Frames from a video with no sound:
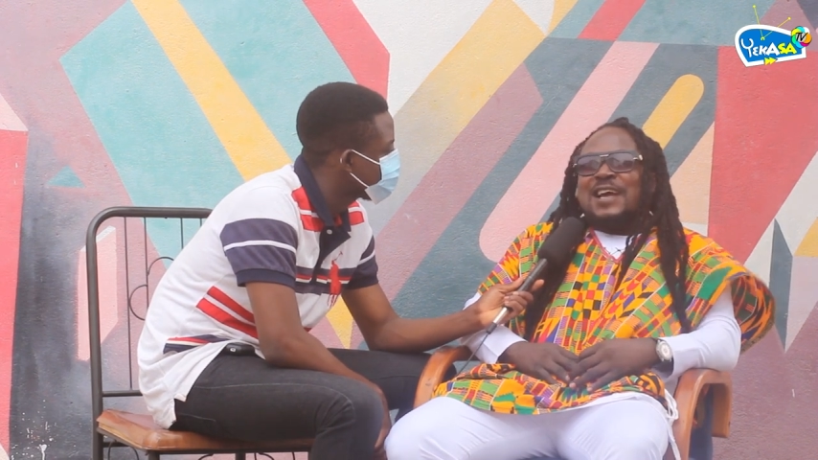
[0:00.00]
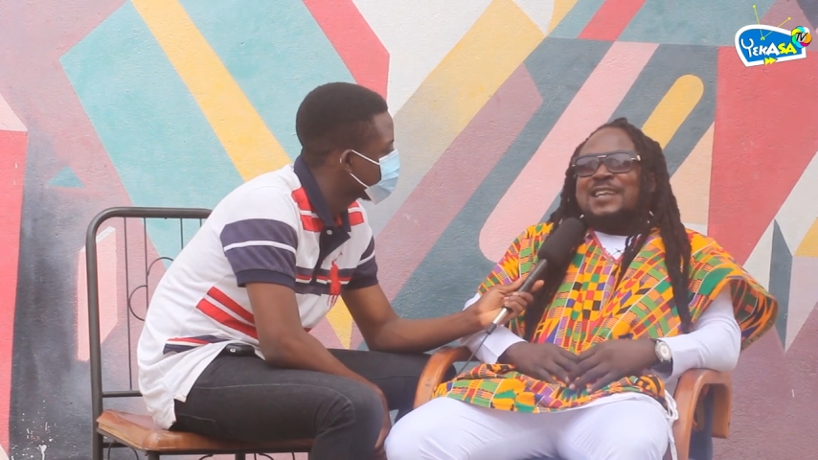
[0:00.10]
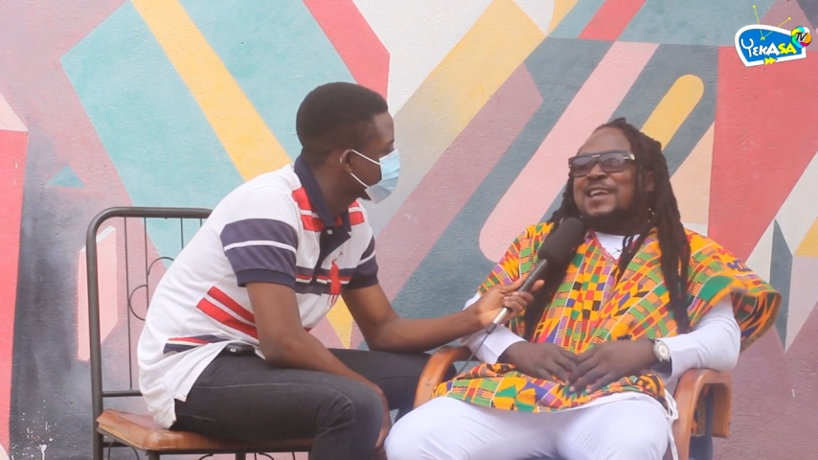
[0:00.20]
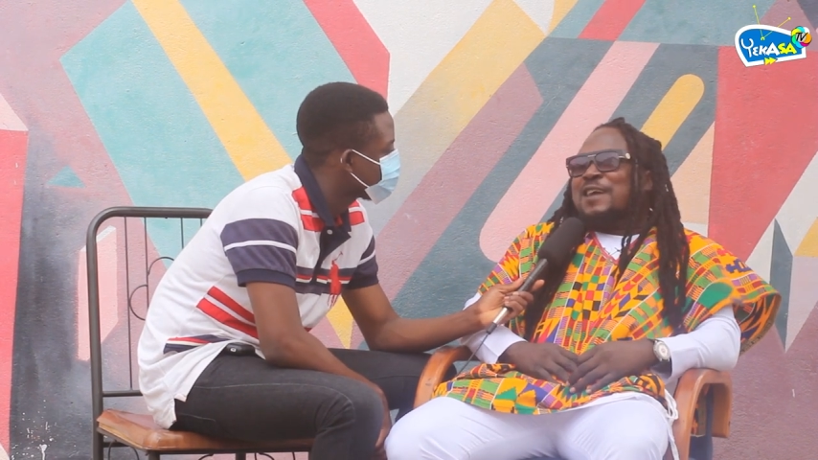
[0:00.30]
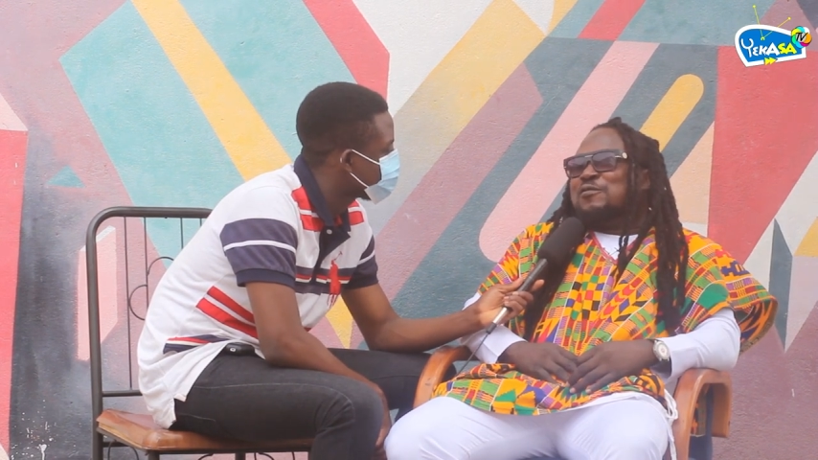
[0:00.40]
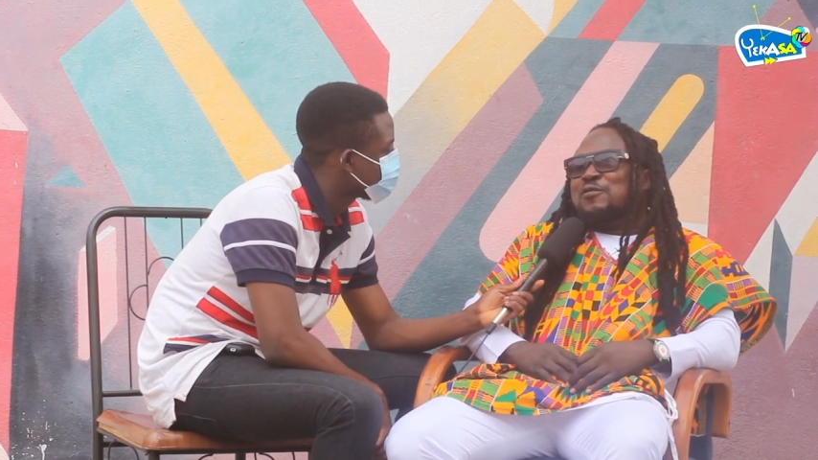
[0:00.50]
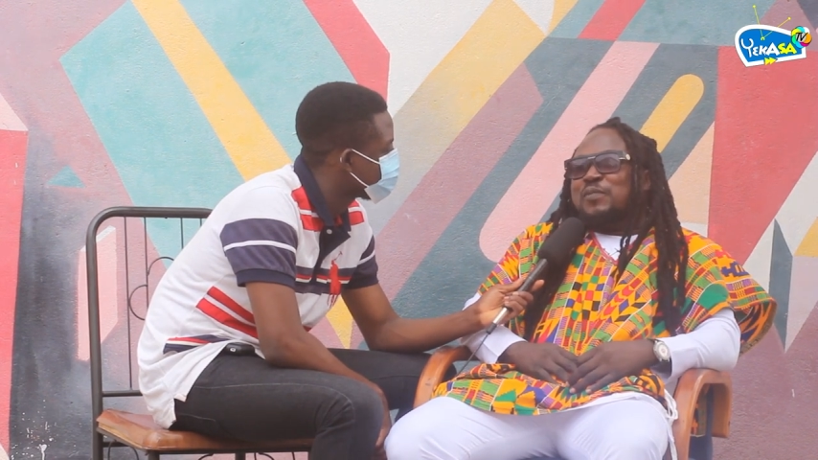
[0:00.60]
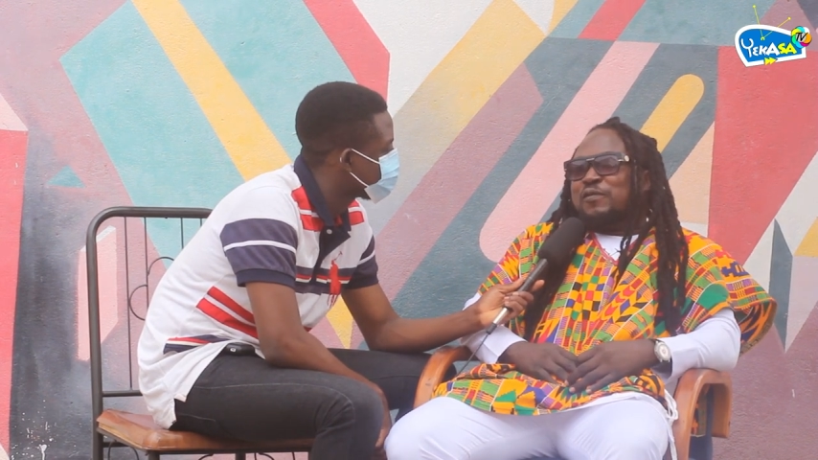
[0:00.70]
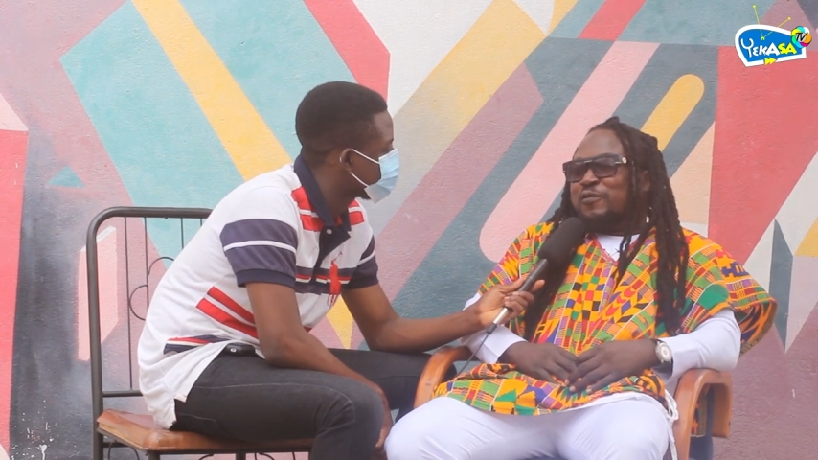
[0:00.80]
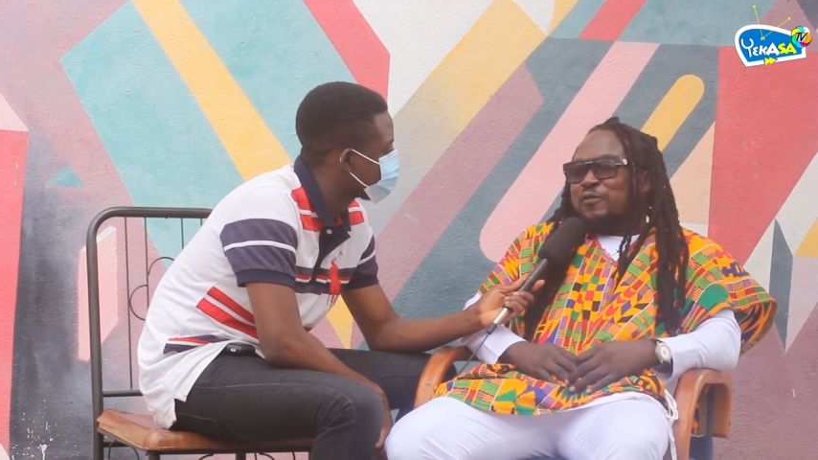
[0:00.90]
I didn't have no
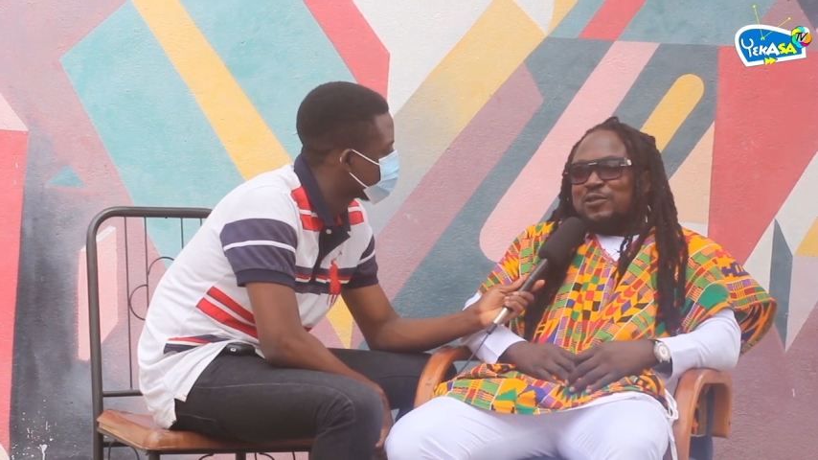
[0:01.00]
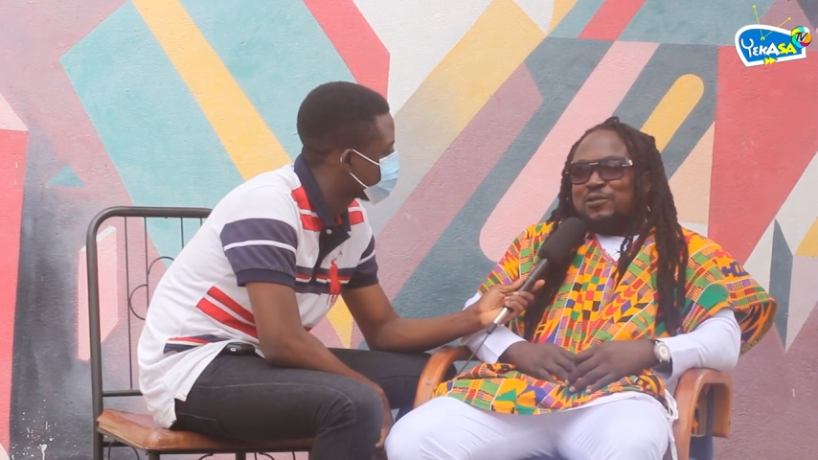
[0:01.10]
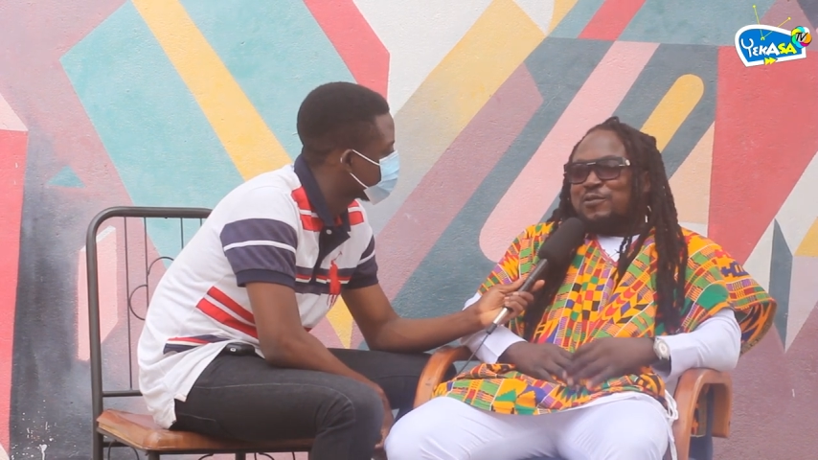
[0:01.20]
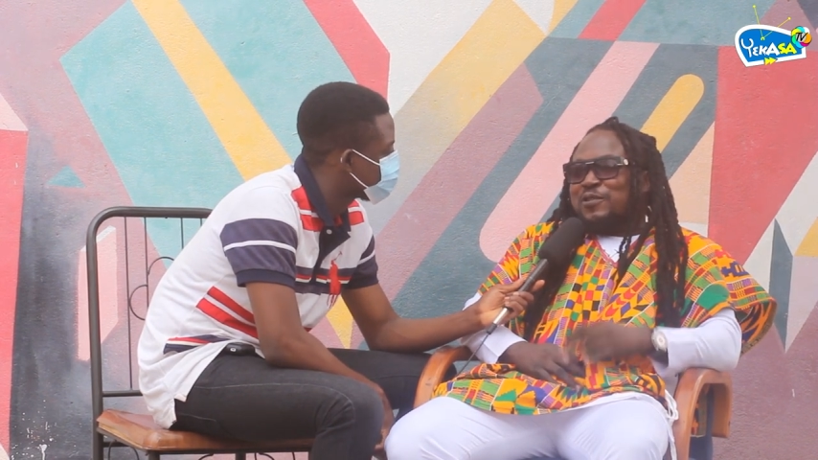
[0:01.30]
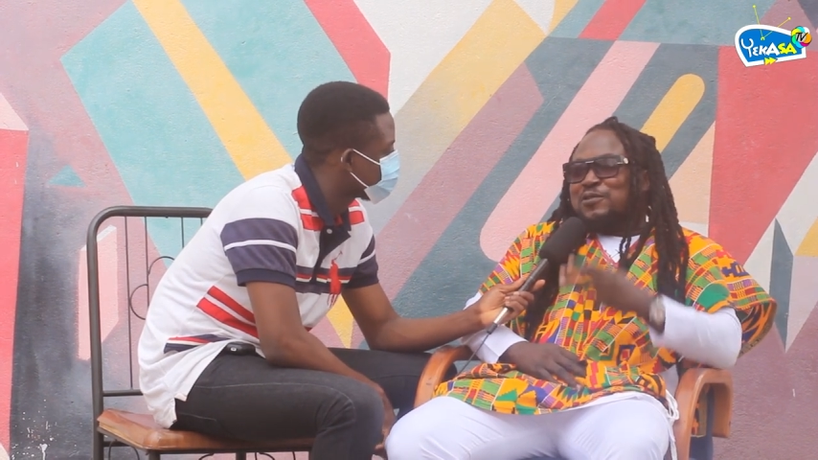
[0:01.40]
beef with Rockstone.